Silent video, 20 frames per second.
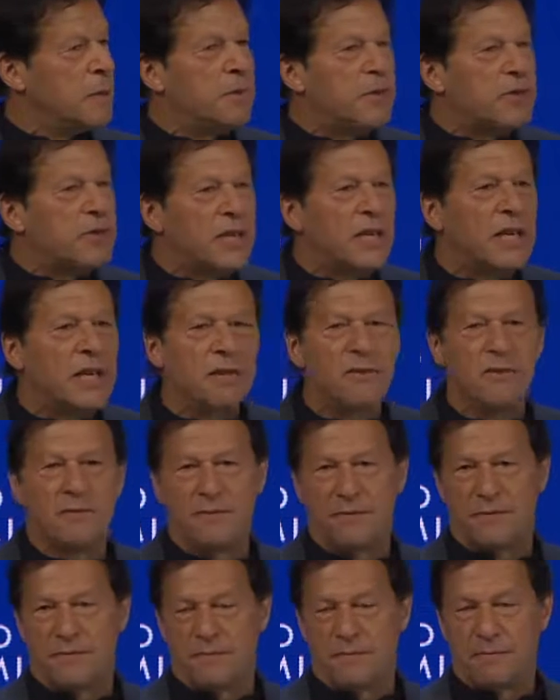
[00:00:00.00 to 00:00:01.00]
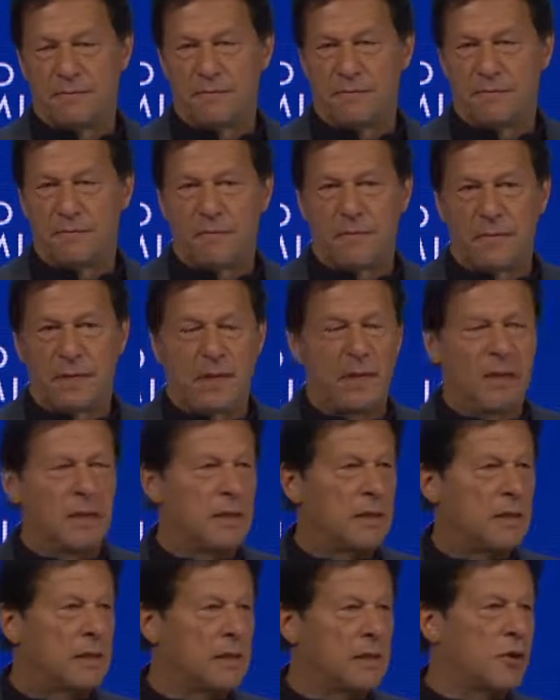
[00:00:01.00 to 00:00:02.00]
preserve
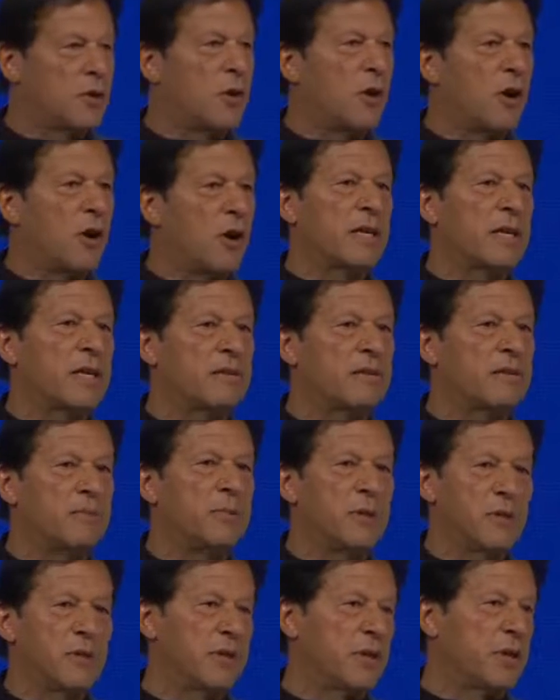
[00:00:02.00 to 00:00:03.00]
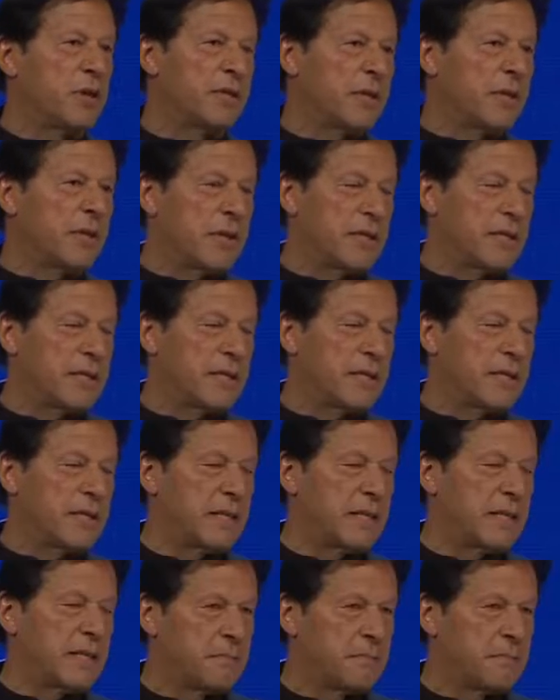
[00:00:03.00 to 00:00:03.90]
this God-given beauty of our country.